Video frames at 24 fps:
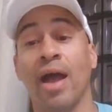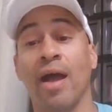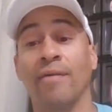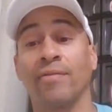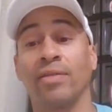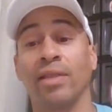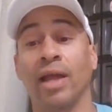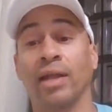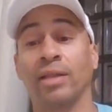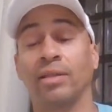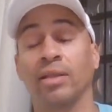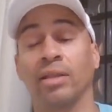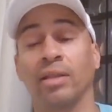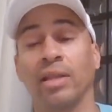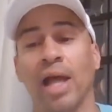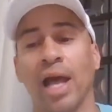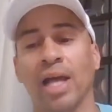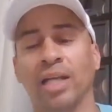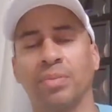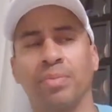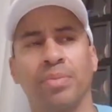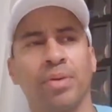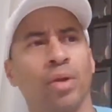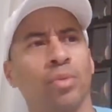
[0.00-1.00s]
have, like, the
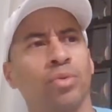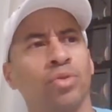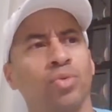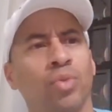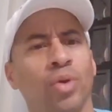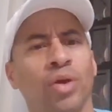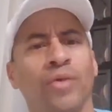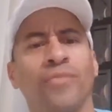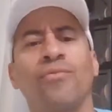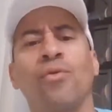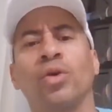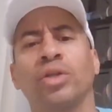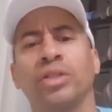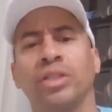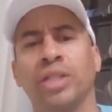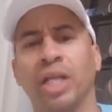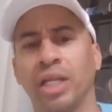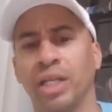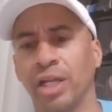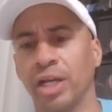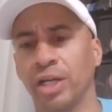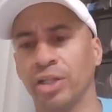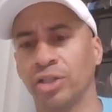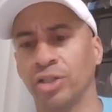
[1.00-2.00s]
last pair was, what,
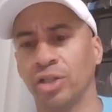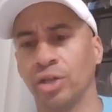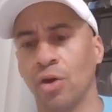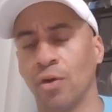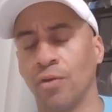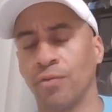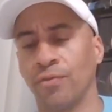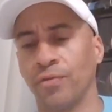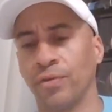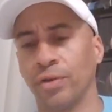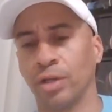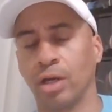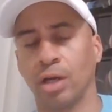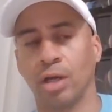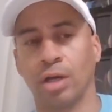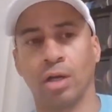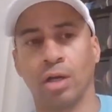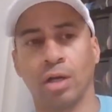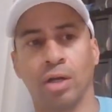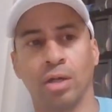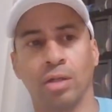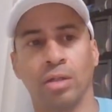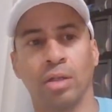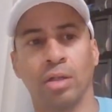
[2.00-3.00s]
14 years ago for
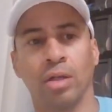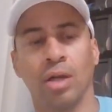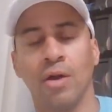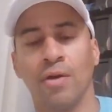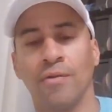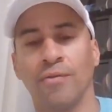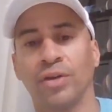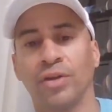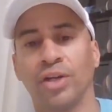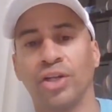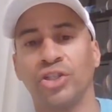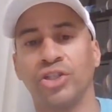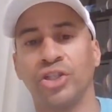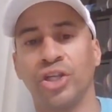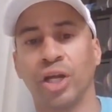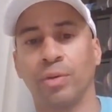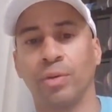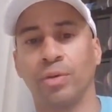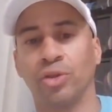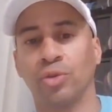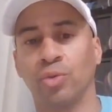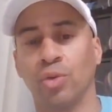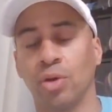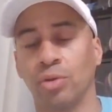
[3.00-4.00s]
the
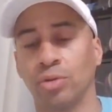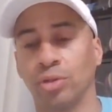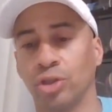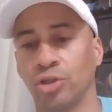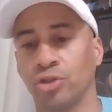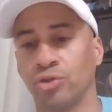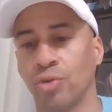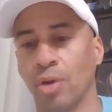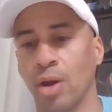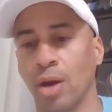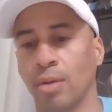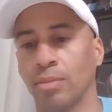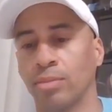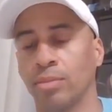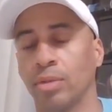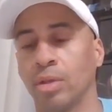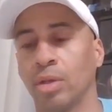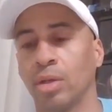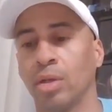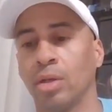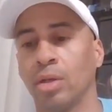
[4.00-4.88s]
Cherry 12s that dropped?